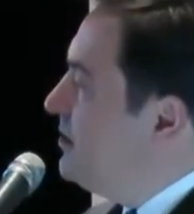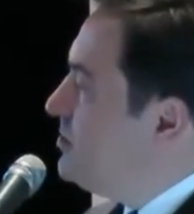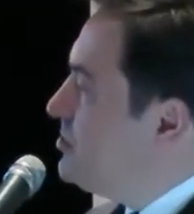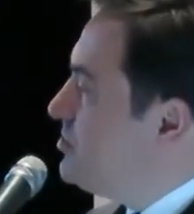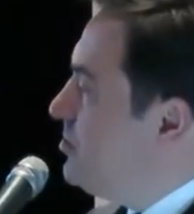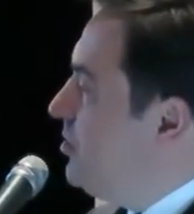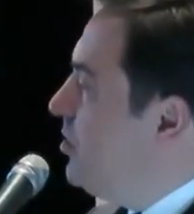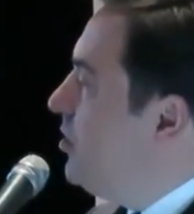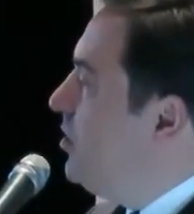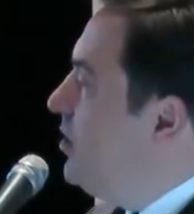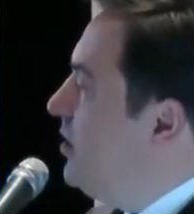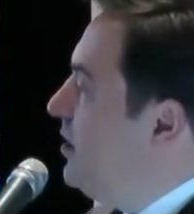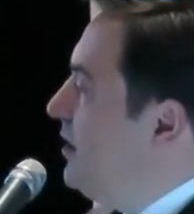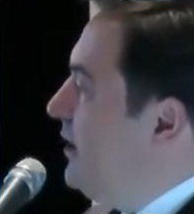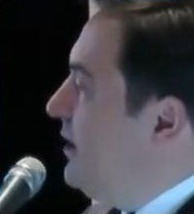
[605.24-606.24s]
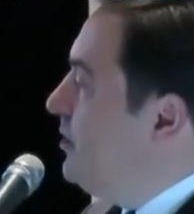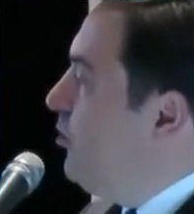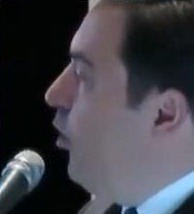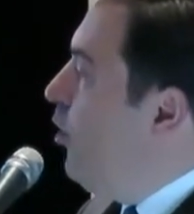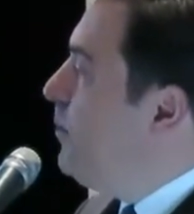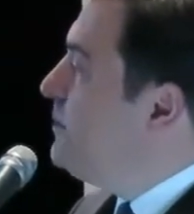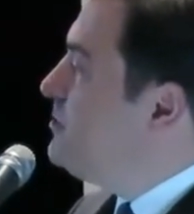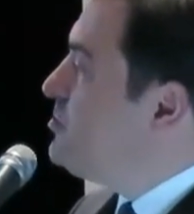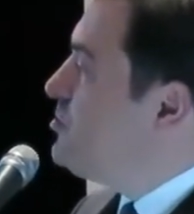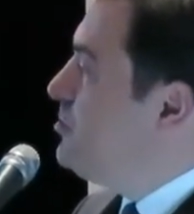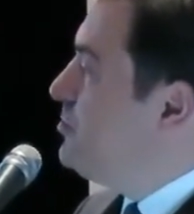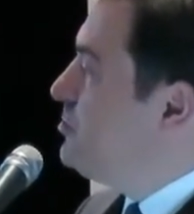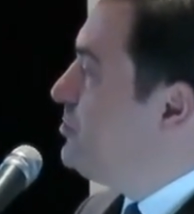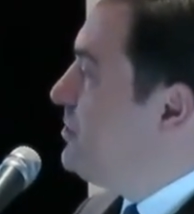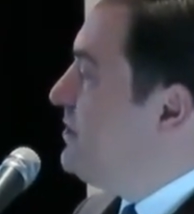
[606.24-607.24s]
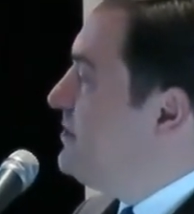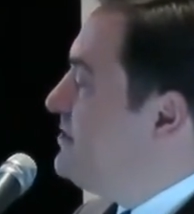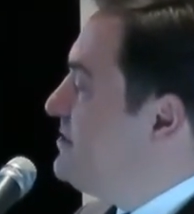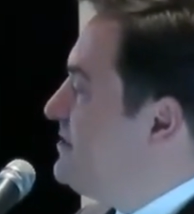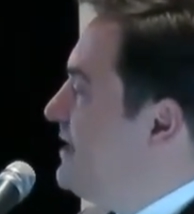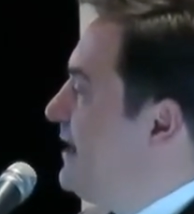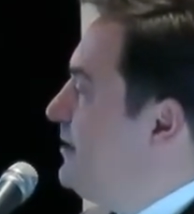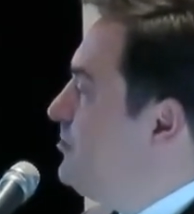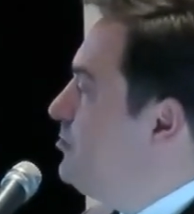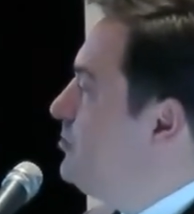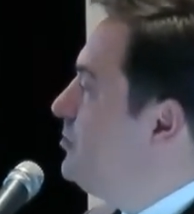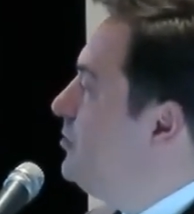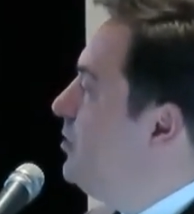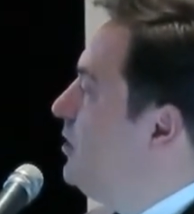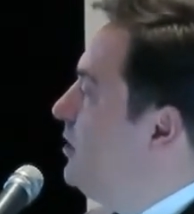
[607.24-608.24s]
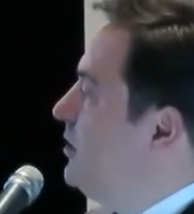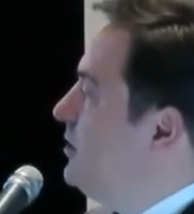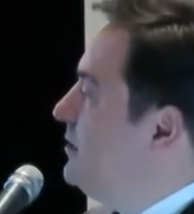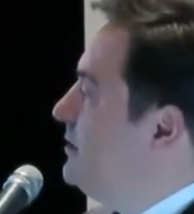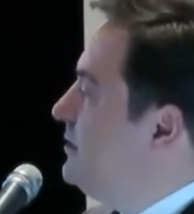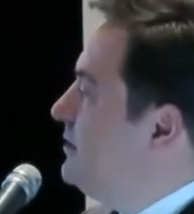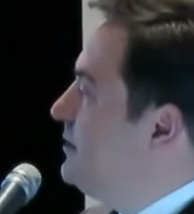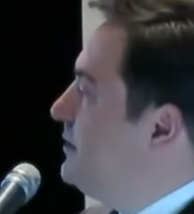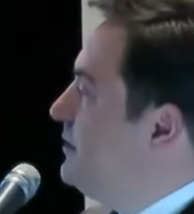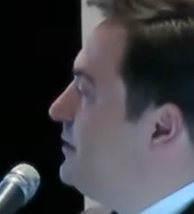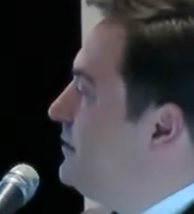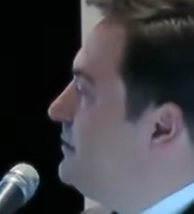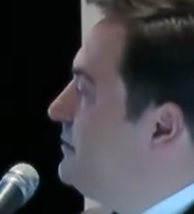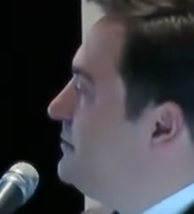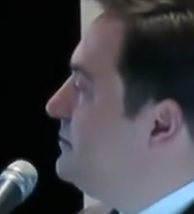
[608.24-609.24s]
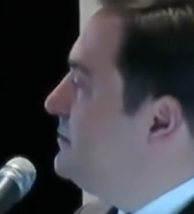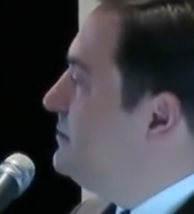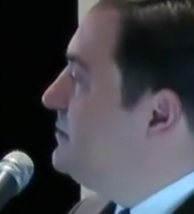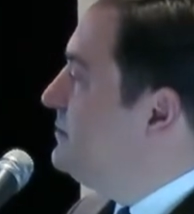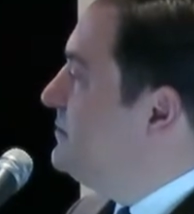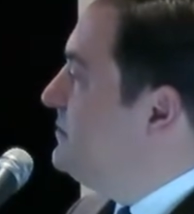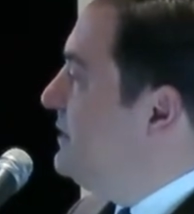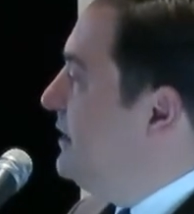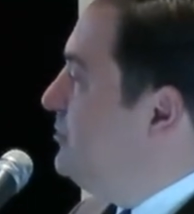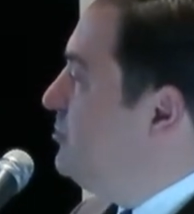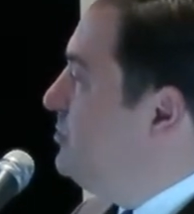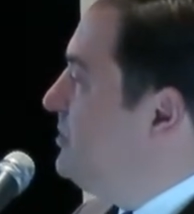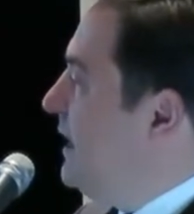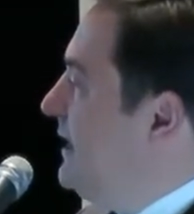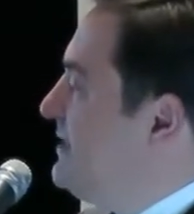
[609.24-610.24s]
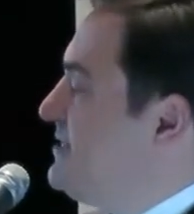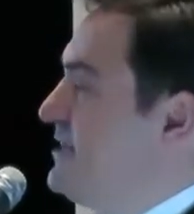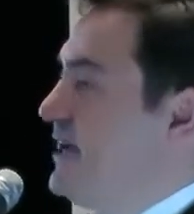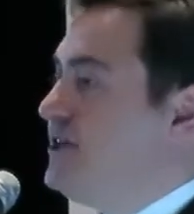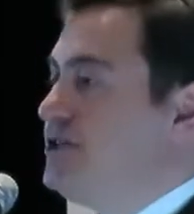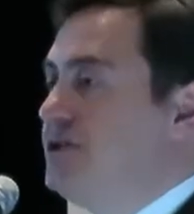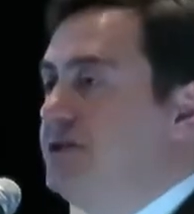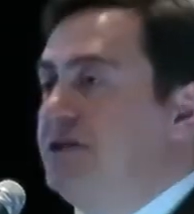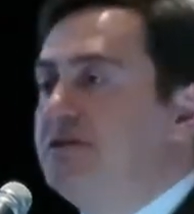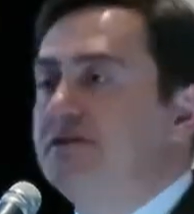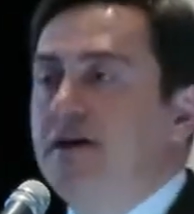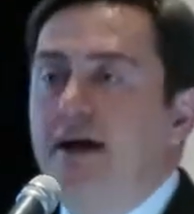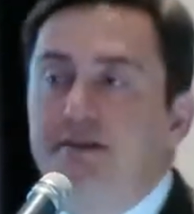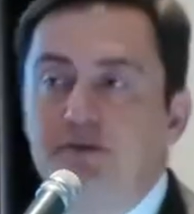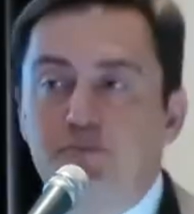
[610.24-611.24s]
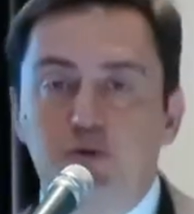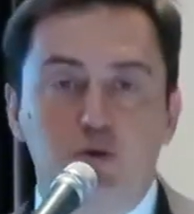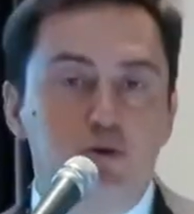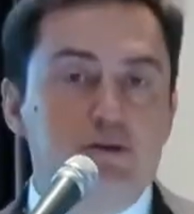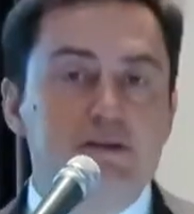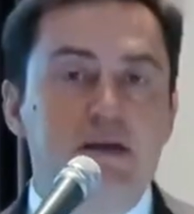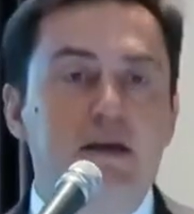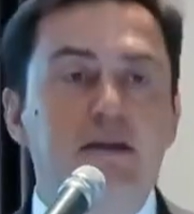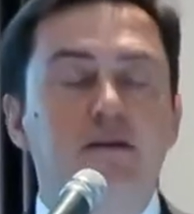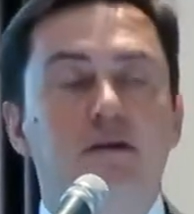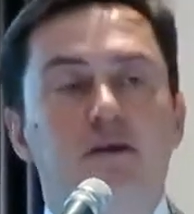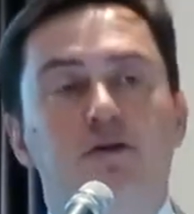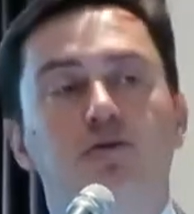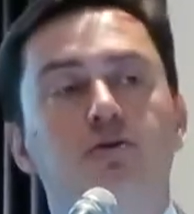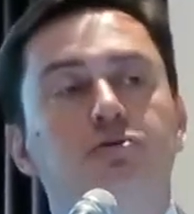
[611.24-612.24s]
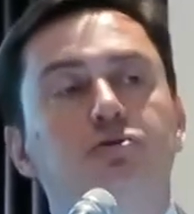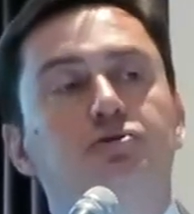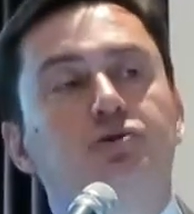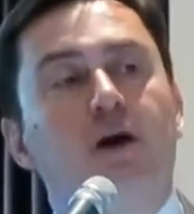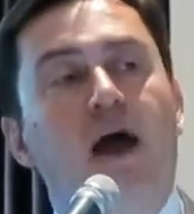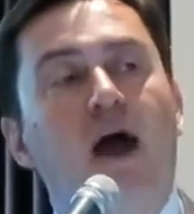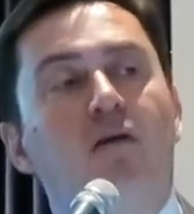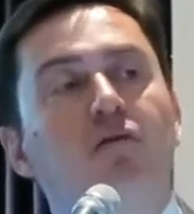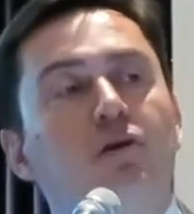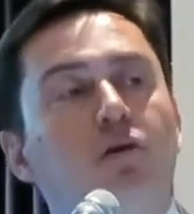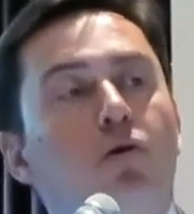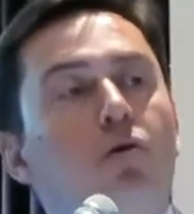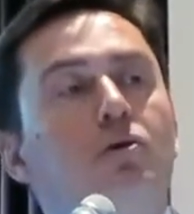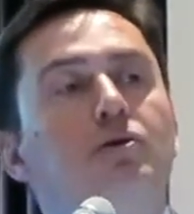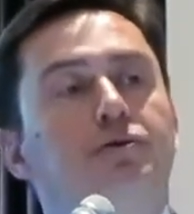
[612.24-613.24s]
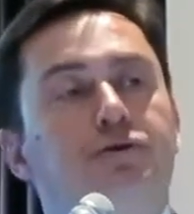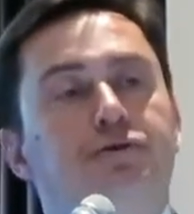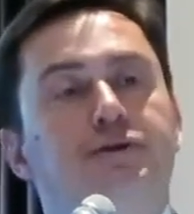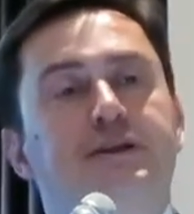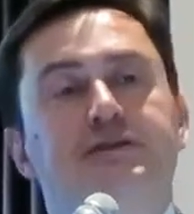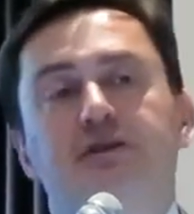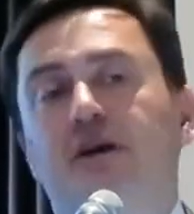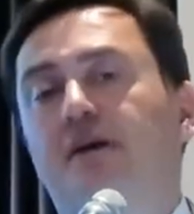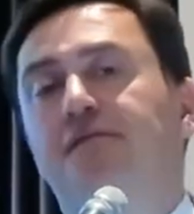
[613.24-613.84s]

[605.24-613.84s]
So in open surgeries, they do dissection inside the prostate in order to have a longer urethra.